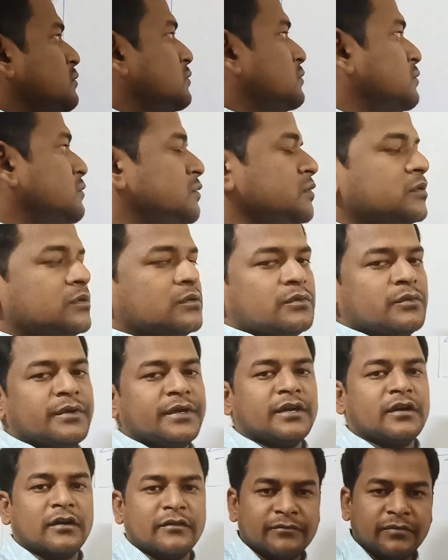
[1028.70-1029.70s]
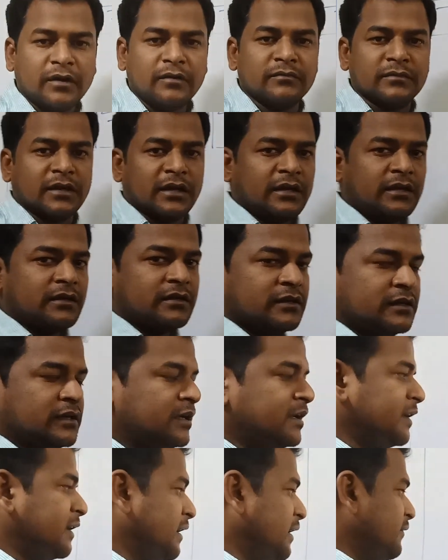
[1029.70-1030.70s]
So we confirm that
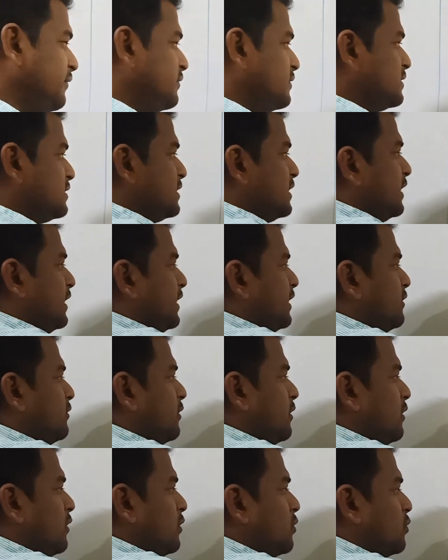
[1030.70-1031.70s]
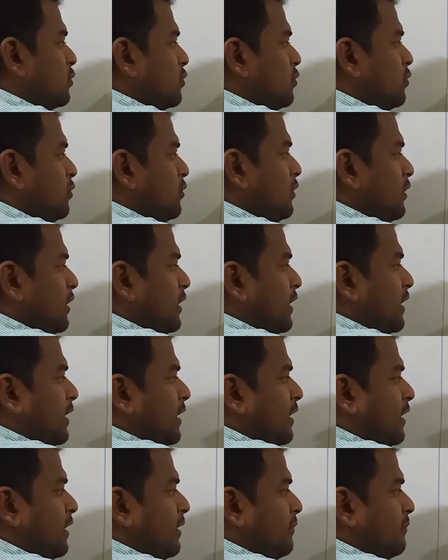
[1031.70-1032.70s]
if z equal to
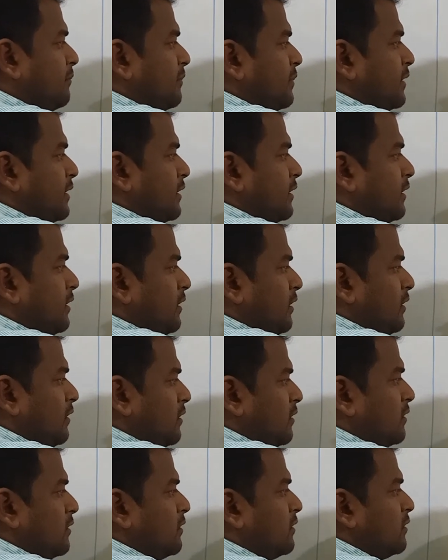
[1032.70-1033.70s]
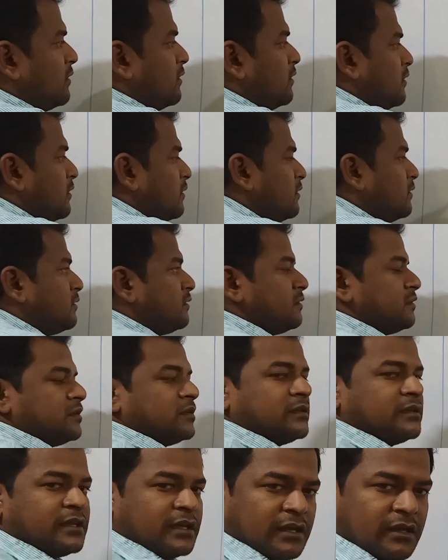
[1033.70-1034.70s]
AB,
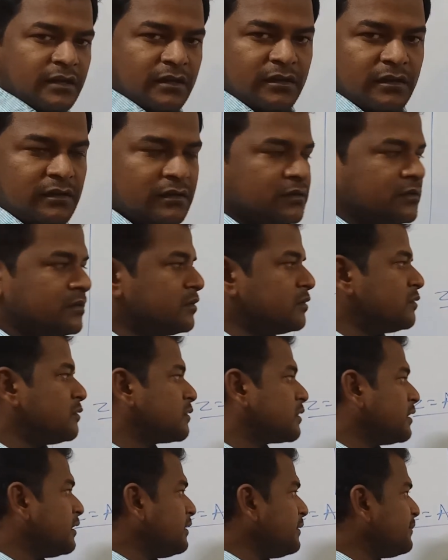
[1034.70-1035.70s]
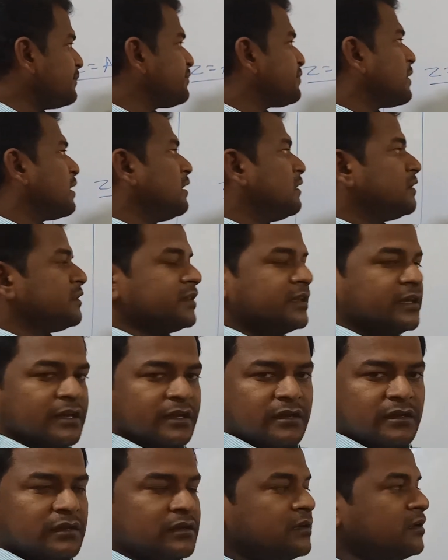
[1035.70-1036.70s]
then okay,
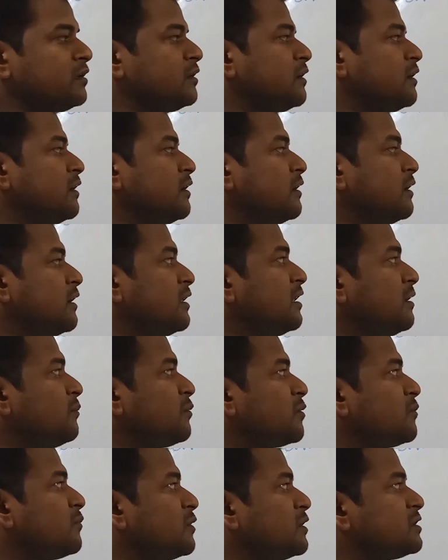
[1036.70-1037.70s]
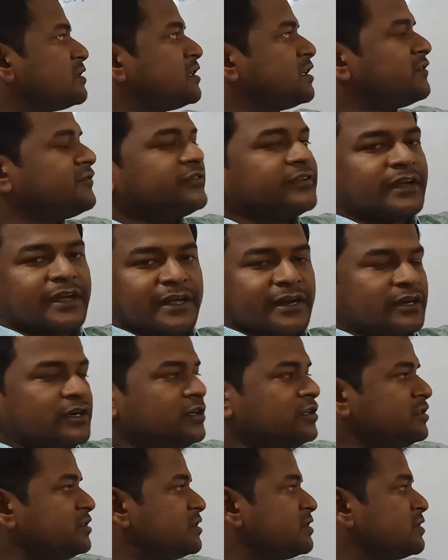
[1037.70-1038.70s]
then in the propagation of
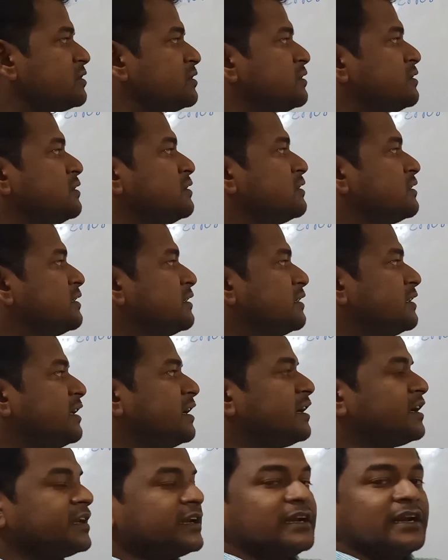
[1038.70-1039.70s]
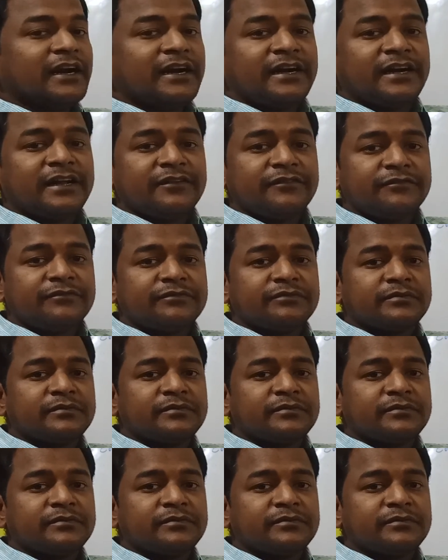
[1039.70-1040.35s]
errors, the relative